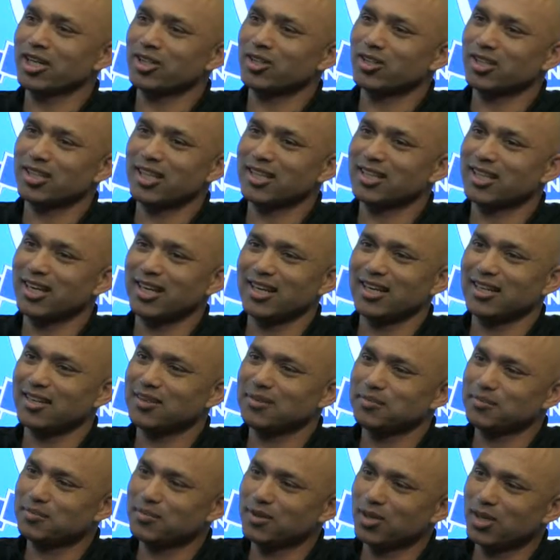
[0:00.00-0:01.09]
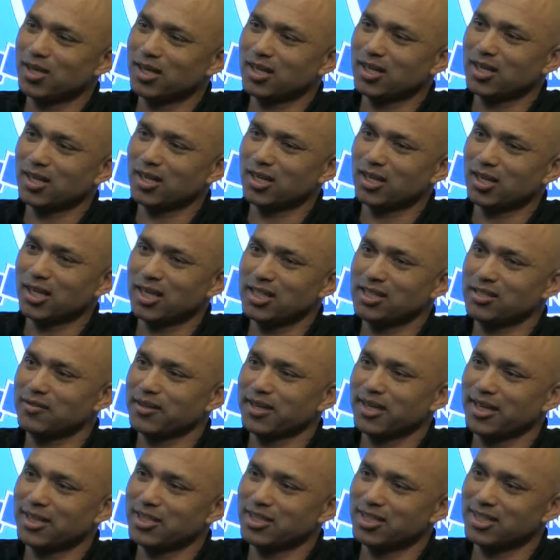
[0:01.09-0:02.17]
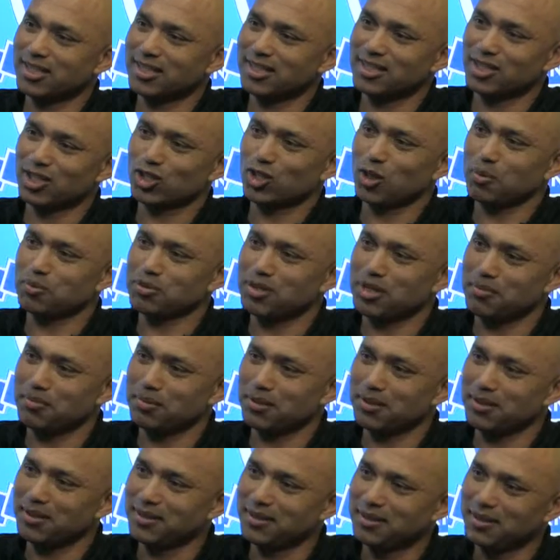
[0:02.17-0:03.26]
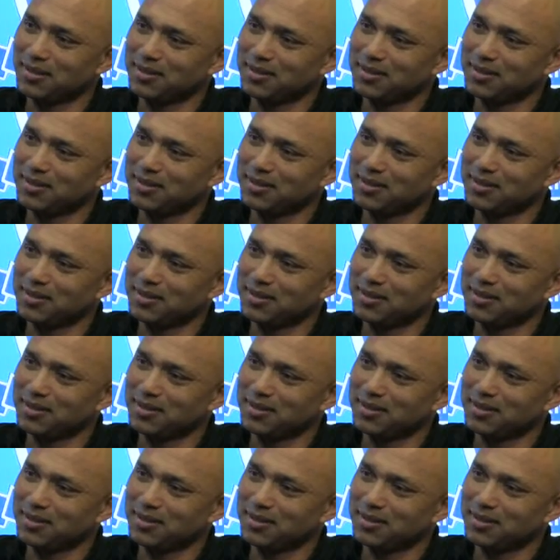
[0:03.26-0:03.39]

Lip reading: you get to that classification as the top skipper?